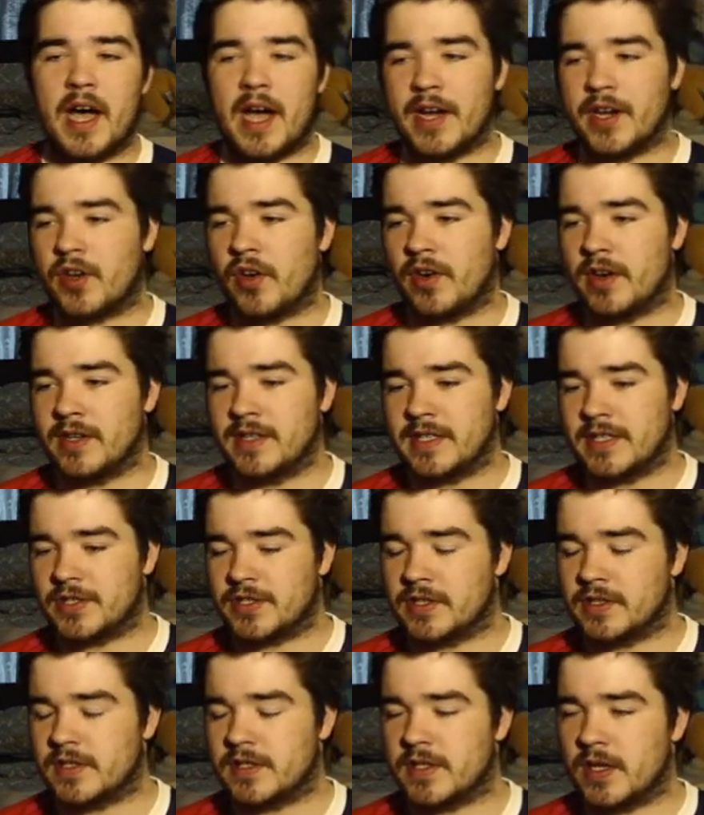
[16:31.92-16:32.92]
Icon
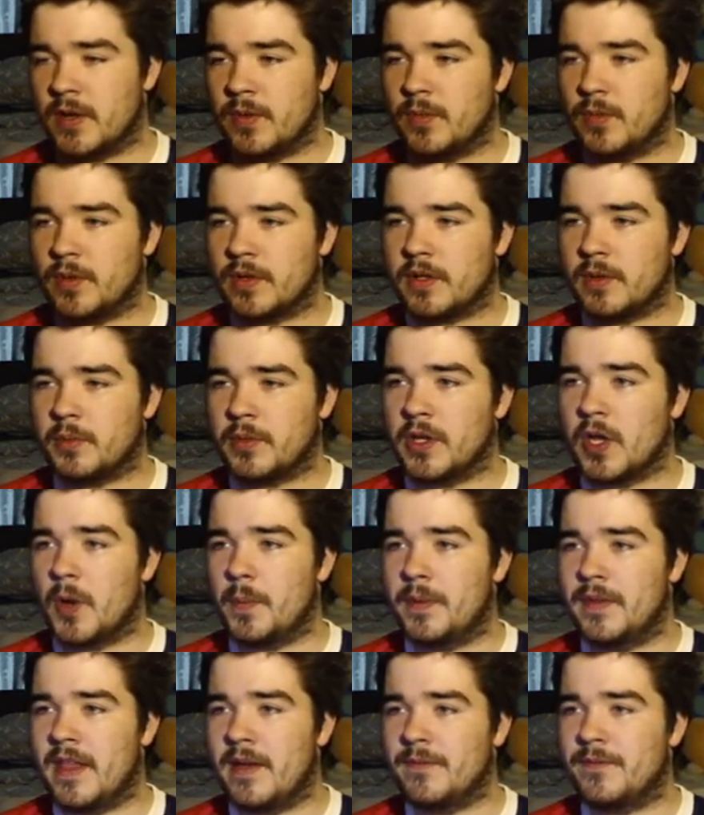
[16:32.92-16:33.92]
Edition. So we'll
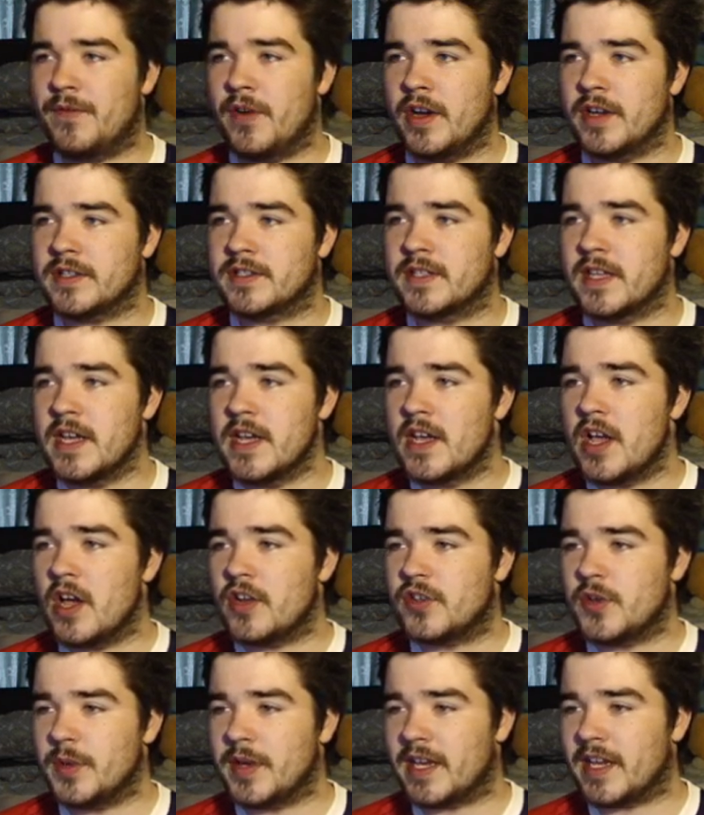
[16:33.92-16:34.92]
open them first.
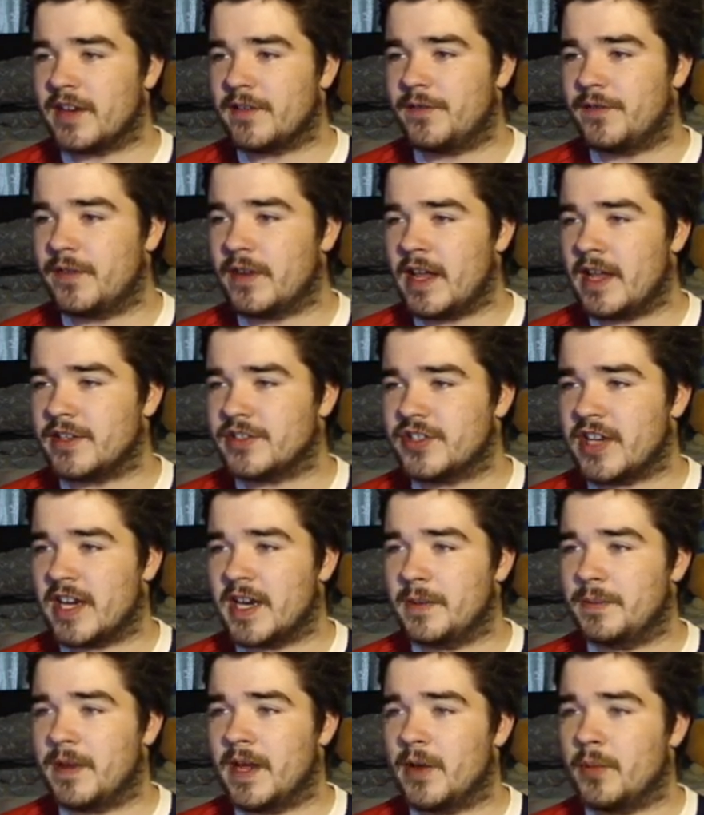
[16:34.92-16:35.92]
Do we get a
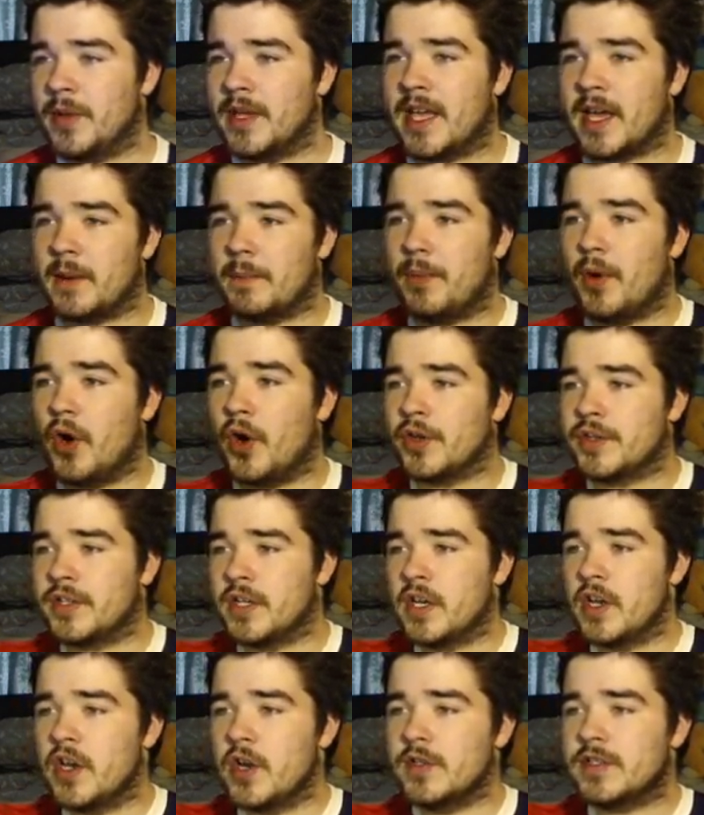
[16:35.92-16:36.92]
shiny player? We get a board.
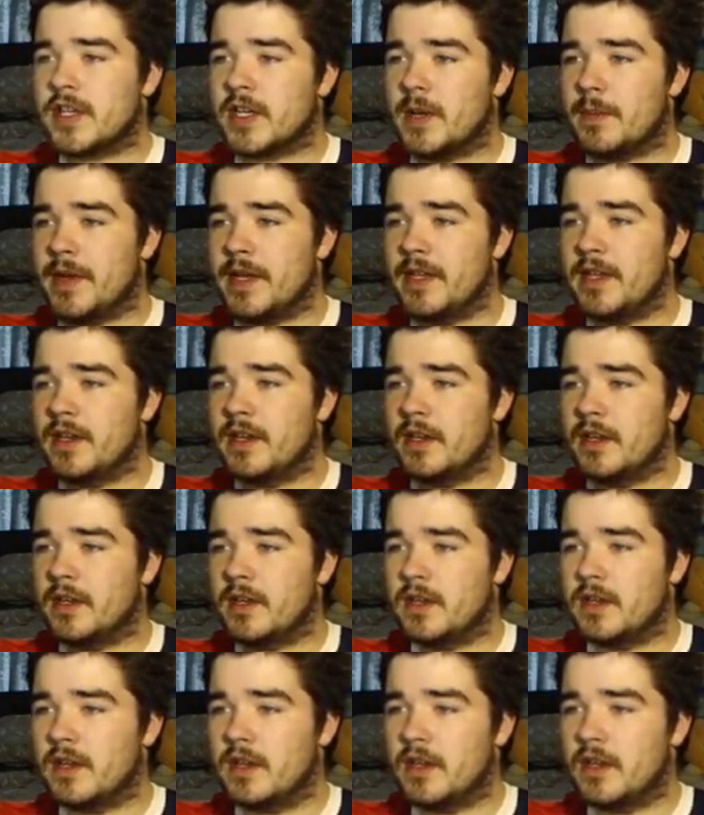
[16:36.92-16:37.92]
Who's it going to be?
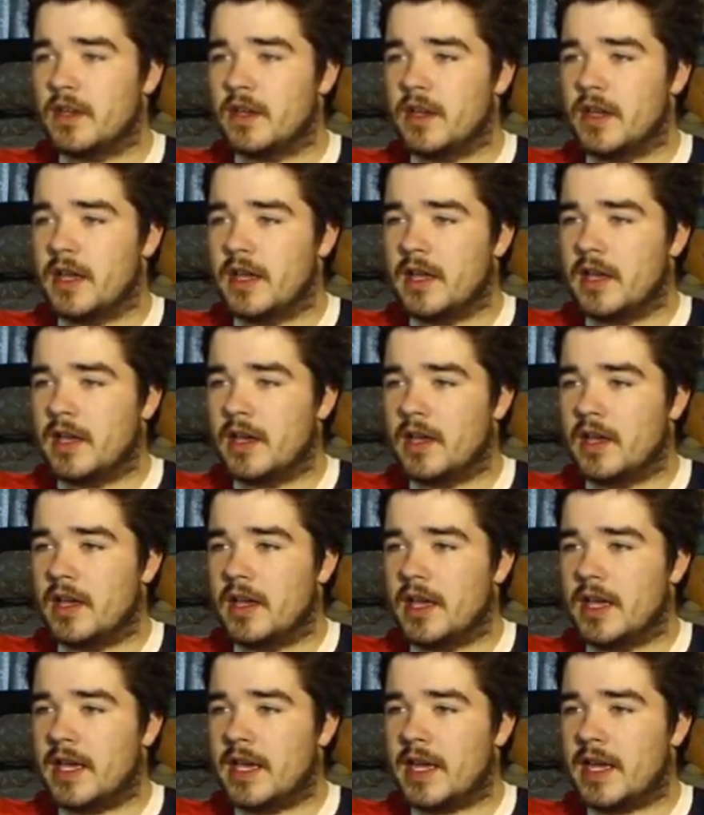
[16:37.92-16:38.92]

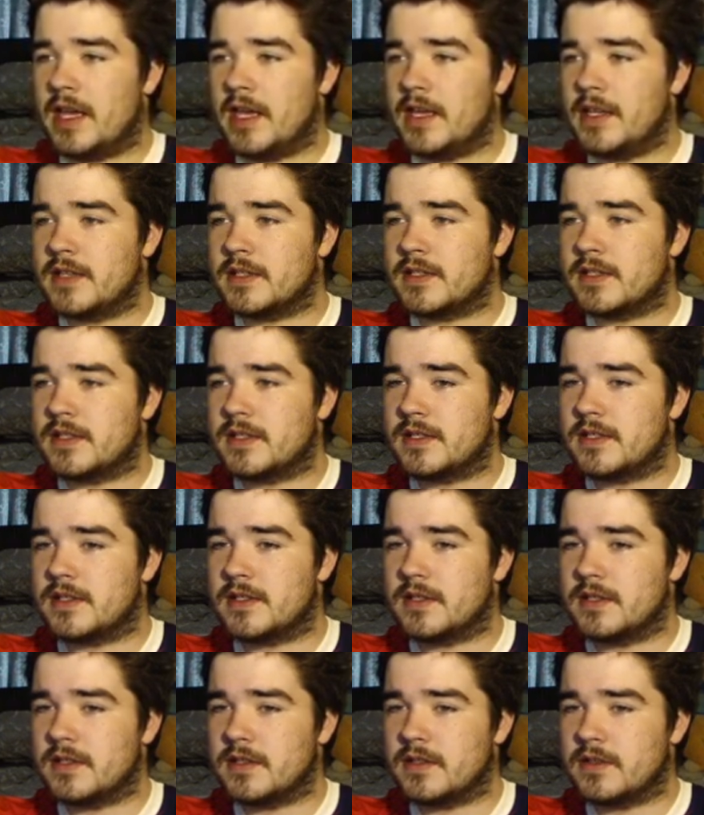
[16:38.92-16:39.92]
It
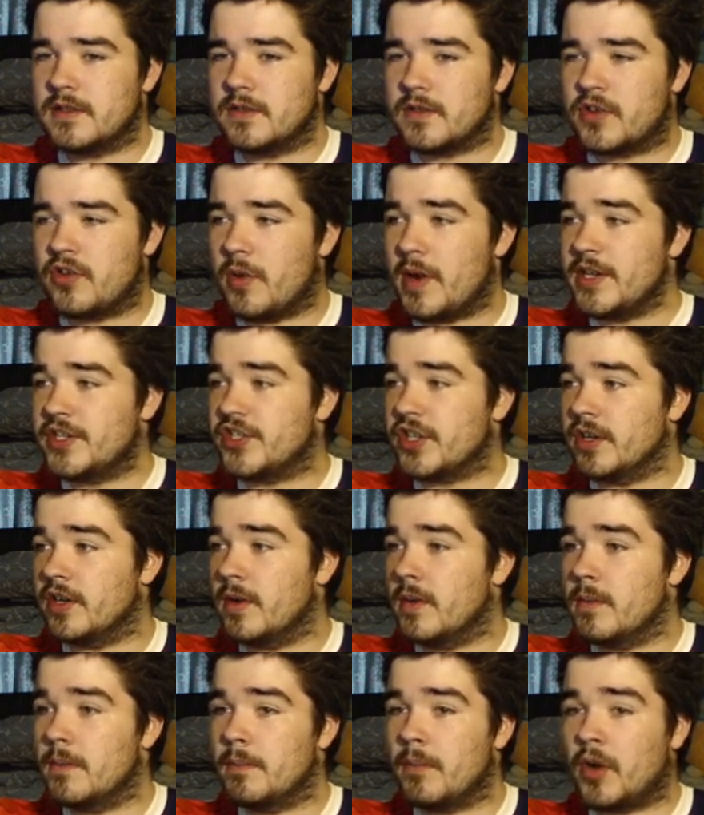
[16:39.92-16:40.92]
is Croatian.
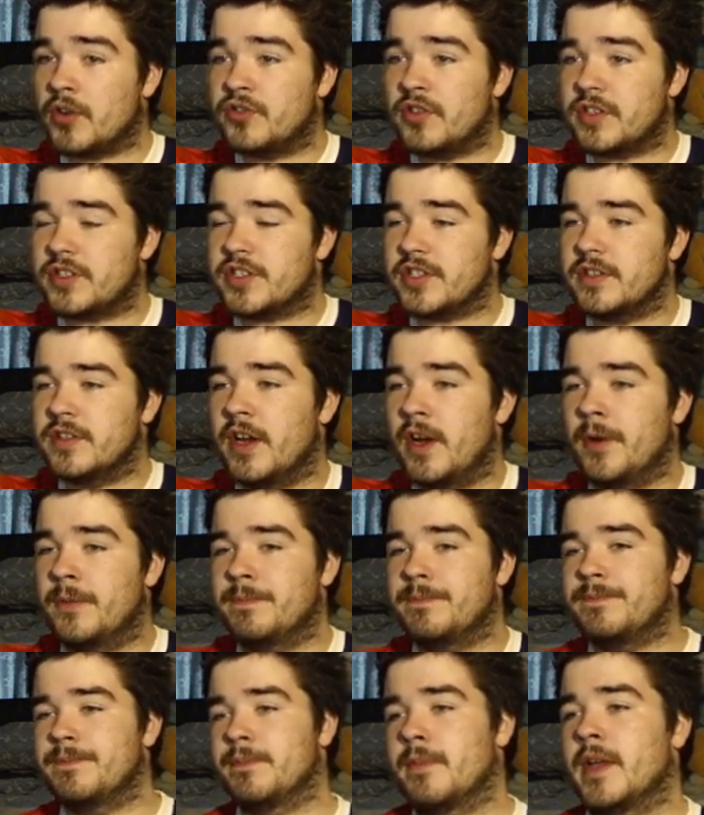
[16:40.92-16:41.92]
Modric. No,
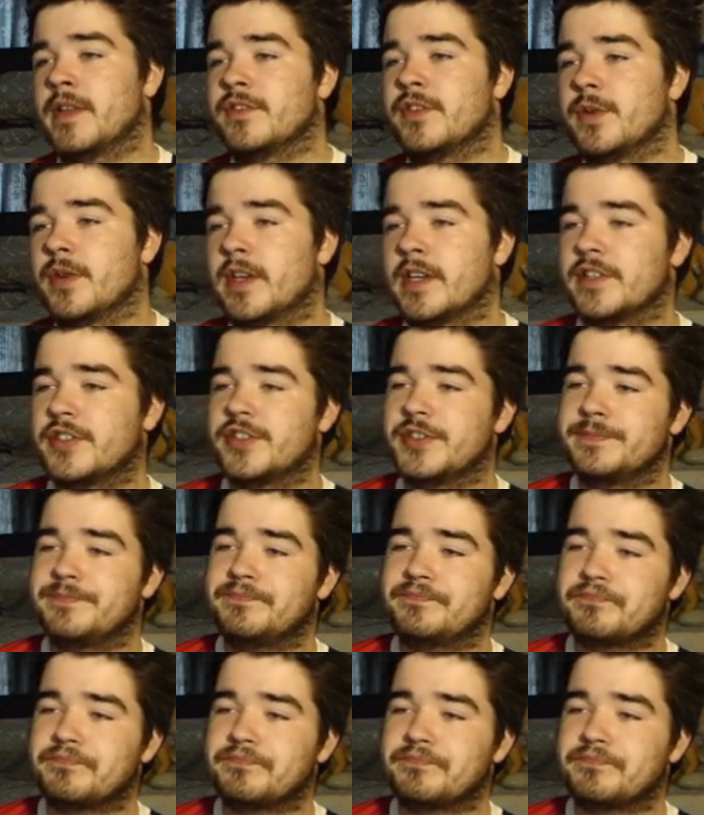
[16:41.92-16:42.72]
Mandzukic.